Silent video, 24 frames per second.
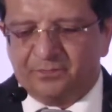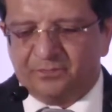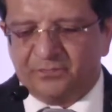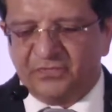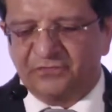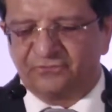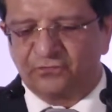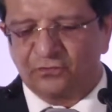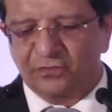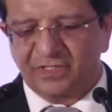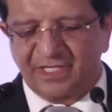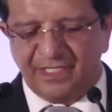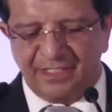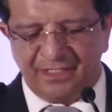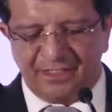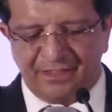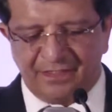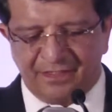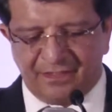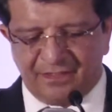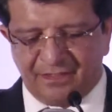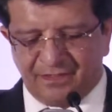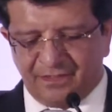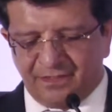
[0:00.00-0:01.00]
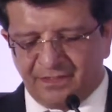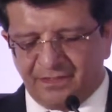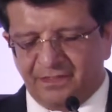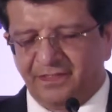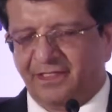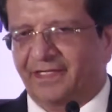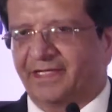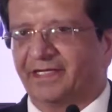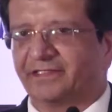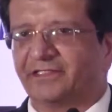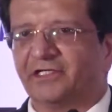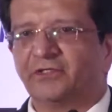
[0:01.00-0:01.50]
Before I
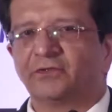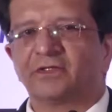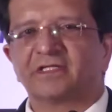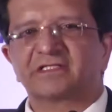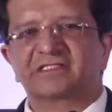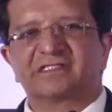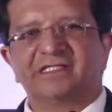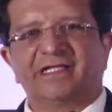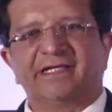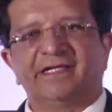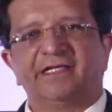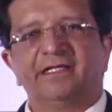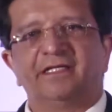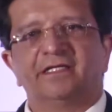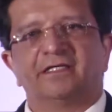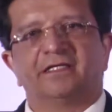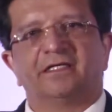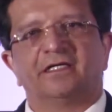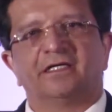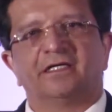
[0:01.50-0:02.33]
get into the slide,